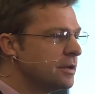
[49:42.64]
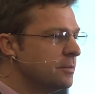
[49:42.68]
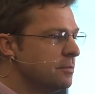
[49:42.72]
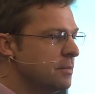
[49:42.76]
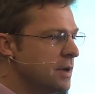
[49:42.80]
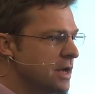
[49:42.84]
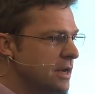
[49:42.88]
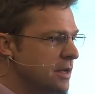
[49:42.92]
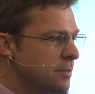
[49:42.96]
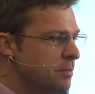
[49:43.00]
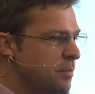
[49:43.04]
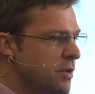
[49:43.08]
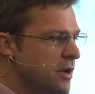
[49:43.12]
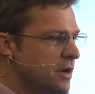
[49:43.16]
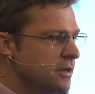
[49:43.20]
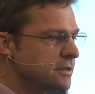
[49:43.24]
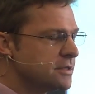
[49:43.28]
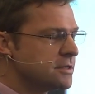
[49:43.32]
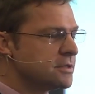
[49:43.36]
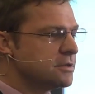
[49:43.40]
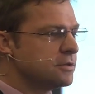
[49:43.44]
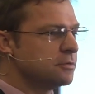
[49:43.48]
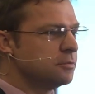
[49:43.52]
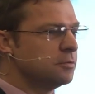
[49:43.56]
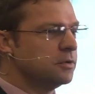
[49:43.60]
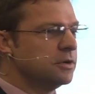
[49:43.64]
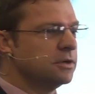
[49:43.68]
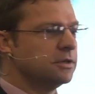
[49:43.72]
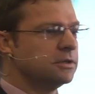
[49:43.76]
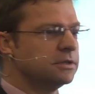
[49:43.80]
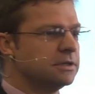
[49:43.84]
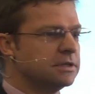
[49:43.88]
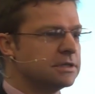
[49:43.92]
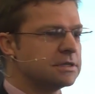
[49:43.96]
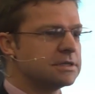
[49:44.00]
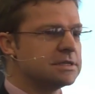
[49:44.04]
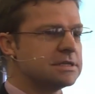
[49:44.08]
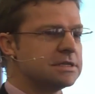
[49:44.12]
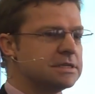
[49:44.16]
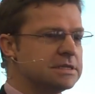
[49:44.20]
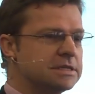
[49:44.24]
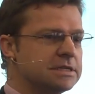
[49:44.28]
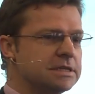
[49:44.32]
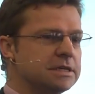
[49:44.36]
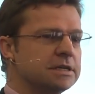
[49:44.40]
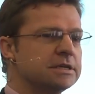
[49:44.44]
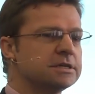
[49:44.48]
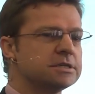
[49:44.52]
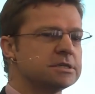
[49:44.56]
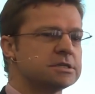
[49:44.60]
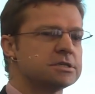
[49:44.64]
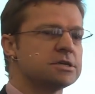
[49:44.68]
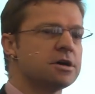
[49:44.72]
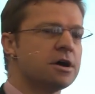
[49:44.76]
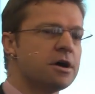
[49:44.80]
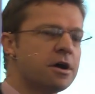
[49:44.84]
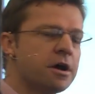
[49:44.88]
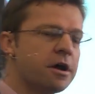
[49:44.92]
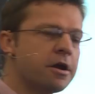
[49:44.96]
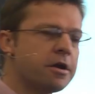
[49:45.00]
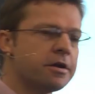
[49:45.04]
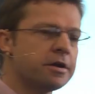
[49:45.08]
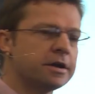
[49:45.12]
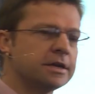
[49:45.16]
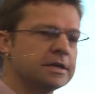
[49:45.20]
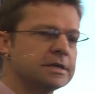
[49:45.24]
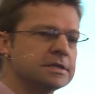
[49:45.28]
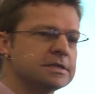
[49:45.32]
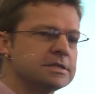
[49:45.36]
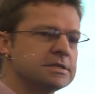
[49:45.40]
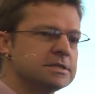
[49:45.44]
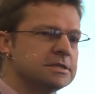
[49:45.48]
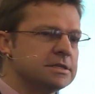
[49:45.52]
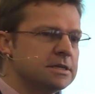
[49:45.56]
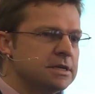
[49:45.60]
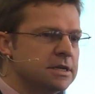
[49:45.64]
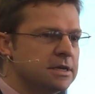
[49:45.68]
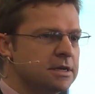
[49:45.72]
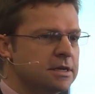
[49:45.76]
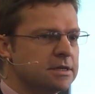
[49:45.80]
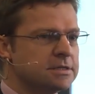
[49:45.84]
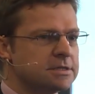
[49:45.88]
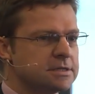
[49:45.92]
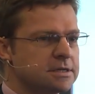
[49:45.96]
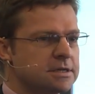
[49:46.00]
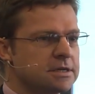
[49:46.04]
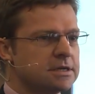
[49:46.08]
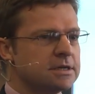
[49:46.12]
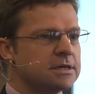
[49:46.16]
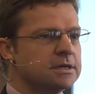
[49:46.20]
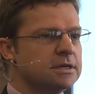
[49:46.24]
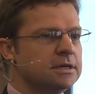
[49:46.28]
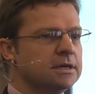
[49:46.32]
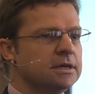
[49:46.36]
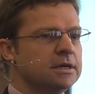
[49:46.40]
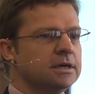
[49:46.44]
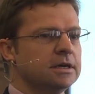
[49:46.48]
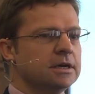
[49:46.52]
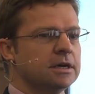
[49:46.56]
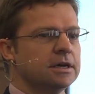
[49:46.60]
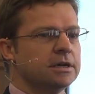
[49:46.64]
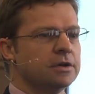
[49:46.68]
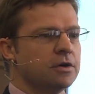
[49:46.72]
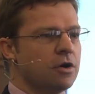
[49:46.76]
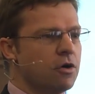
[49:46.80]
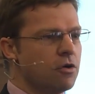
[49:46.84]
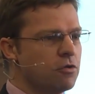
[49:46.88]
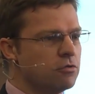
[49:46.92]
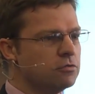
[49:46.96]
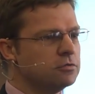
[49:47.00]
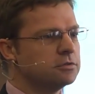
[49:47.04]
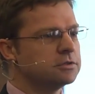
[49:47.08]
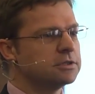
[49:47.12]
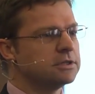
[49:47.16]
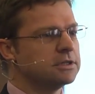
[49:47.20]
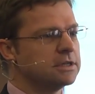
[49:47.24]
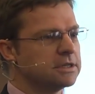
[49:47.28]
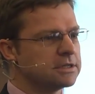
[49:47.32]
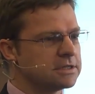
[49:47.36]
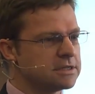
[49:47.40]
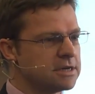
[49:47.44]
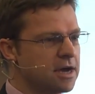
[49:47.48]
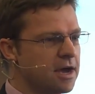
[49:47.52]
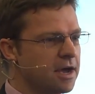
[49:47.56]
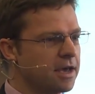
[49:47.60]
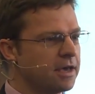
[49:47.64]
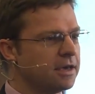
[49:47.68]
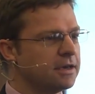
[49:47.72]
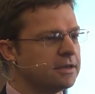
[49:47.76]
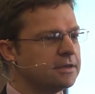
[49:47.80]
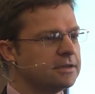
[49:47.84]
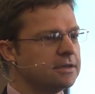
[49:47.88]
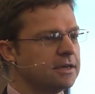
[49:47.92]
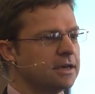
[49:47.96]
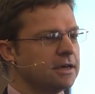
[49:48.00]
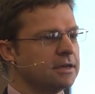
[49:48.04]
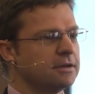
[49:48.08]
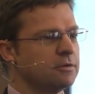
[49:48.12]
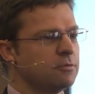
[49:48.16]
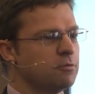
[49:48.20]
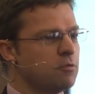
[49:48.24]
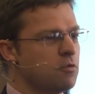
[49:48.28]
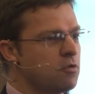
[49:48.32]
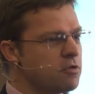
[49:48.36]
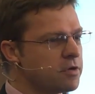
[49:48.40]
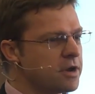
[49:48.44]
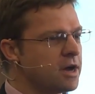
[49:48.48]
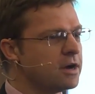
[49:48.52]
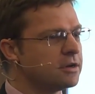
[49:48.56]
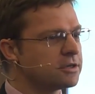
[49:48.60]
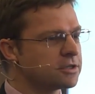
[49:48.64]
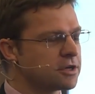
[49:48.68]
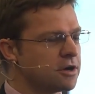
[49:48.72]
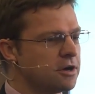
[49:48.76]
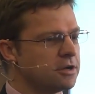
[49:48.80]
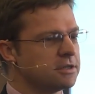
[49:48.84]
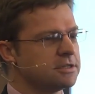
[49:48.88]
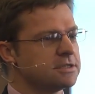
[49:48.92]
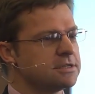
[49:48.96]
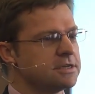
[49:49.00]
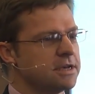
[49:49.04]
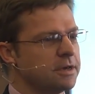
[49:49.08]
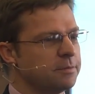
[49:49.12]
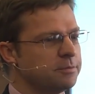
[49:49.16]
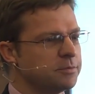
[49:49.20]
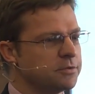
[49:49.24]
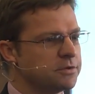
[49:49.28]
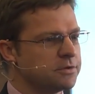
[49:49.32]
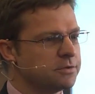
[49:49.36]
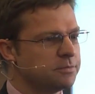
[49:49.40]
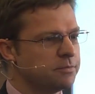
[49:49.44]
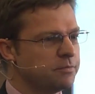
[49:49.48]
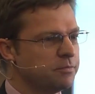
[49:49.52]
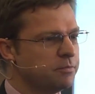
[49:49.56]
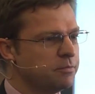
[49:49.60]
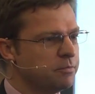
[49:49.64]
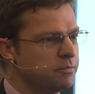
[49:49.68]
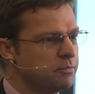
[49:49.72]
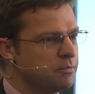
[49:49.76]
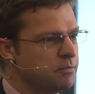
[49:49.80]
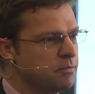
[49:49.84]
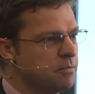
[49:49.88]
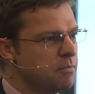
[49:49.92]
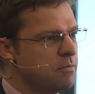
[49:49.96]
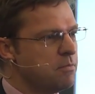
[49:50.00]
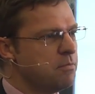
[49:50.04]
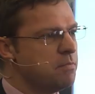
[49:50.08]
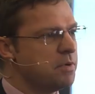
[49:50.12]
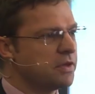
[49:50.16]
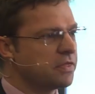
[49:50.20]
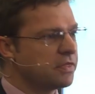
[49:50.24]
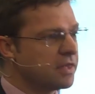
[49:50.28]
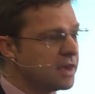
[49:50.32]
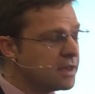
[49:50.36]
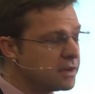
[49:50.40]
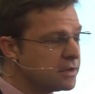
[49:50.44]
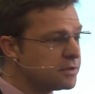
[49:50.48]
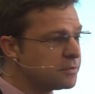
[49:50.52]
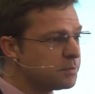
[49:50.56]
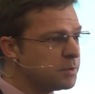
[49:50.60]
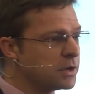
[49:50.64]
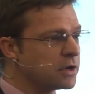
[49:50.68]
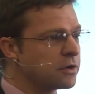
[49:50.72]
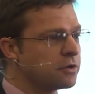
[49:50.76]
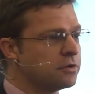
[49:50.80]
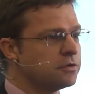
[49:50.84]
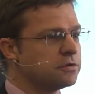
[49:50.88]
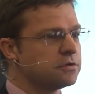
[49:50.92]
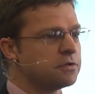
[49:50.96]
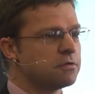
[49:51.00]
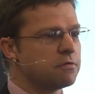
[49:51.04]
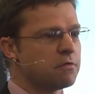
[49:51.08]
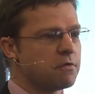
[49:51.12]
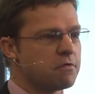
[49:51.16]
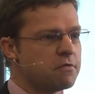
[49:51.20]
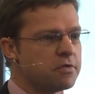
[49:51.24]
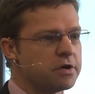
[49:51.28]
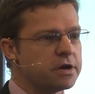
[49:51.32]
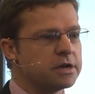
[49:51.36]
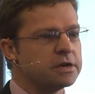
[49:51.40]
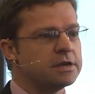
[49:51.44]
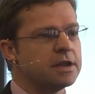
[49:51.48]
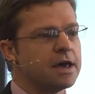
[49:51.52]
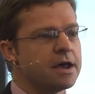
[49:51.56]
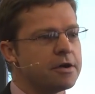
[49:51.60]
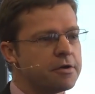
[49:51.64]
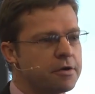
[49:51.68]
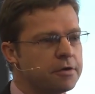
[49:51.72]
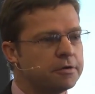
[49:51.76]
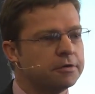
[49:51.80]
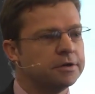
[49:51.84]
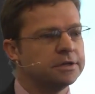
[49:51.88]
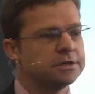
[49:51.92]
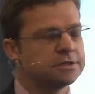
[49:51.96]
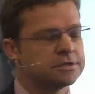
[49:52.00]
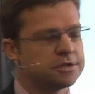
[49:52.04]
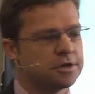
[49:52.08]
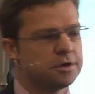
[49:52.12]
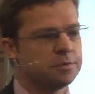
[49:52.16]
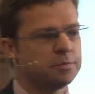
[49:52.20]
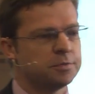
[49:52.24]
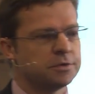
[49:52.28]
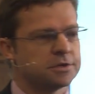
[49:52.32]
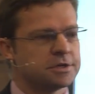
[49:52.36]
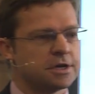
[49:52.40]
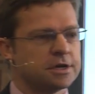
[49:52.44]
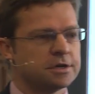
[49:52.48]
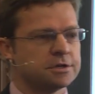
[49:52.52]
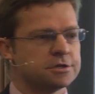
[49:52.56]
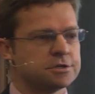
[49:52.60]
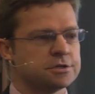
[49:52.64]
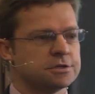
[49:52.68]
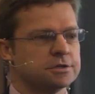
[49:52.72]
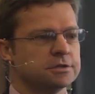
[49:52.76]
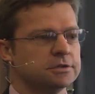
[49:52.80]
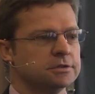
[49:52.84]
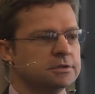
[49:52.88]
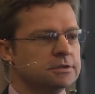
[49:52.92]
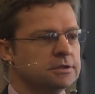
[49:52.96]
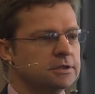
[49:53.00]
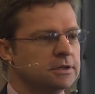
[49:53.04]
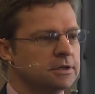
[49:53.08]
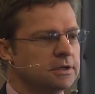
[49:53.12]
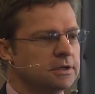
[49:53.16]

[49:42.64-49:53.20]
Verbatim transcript: in many parts of the world that CSR is seen as a, an old and a tired and a worn out concept. But that is because of a very narrow interpretation.